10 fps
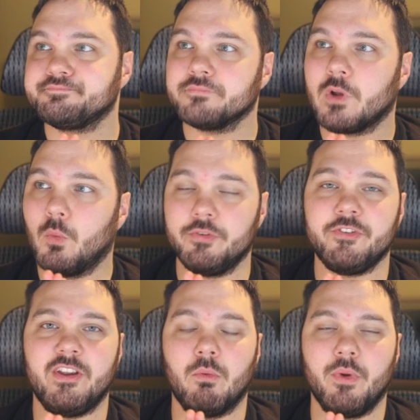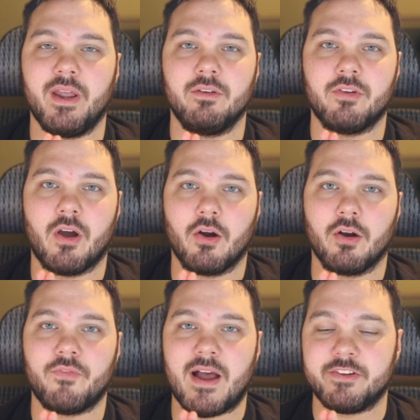We'll see when we get into
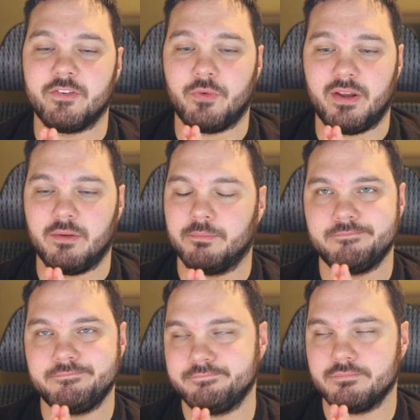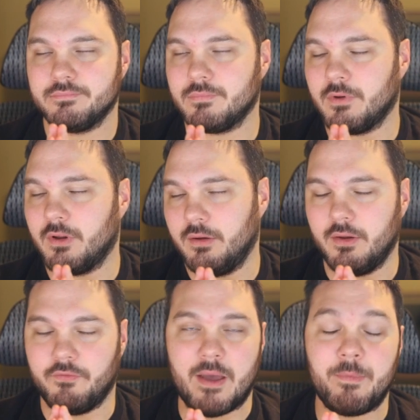artifacts
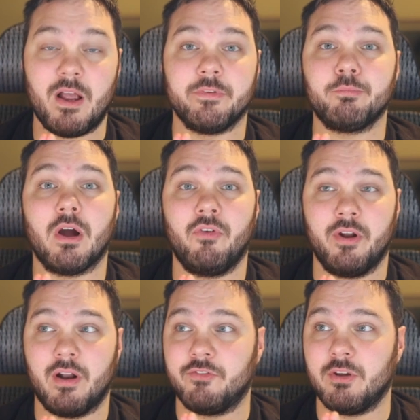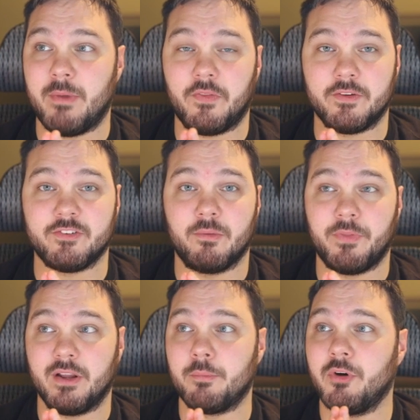if that becomes prevalent enough to make this
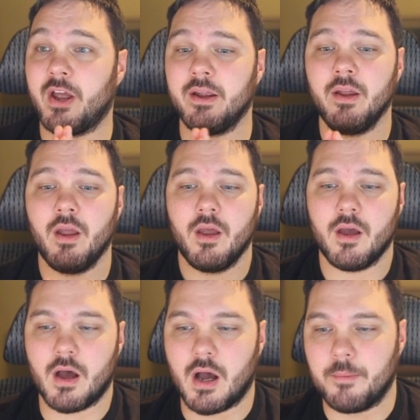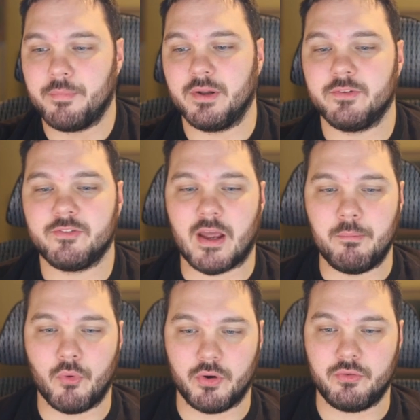something to play, but
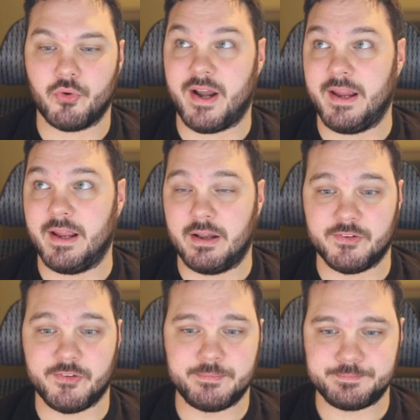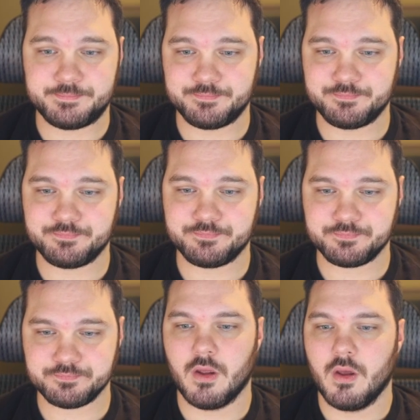sideboard grading it is.
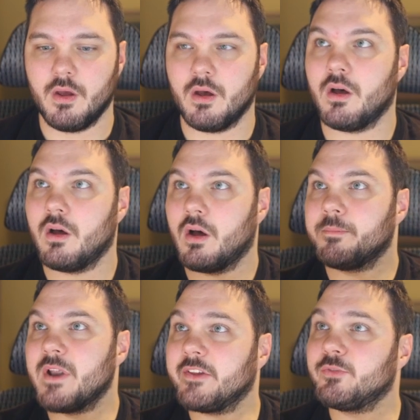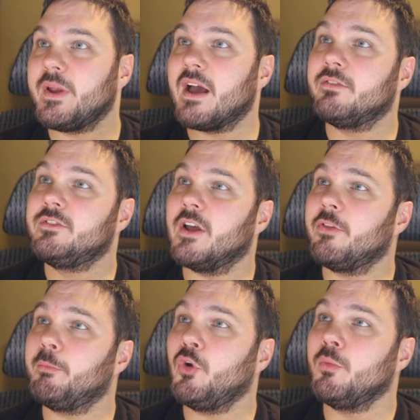Up next, we have
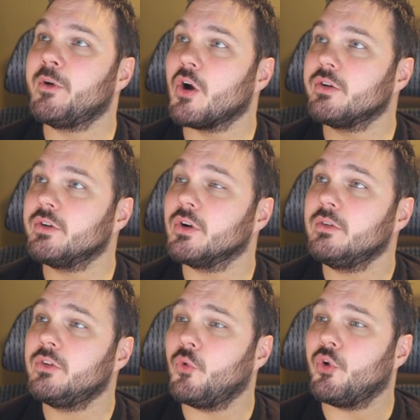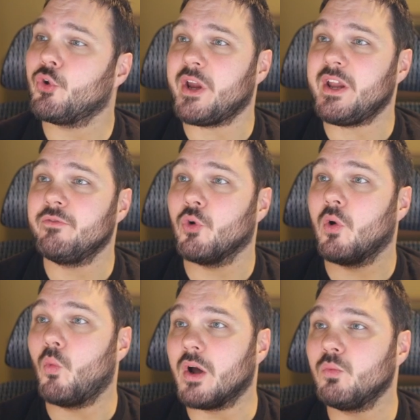Deathbloom Gardener, 2 and a green for a
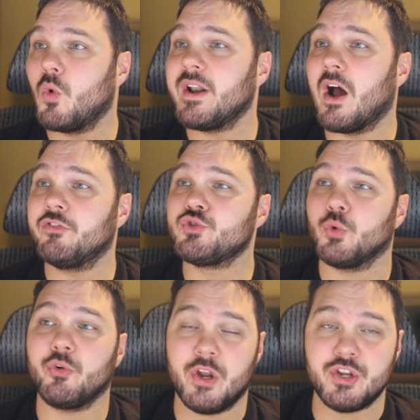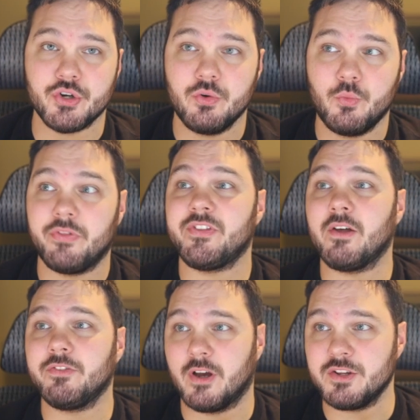1/1 elf druid creature with
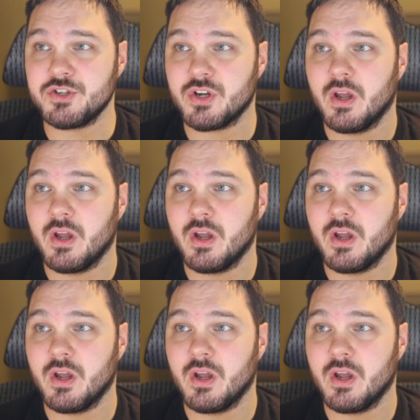Death Touch.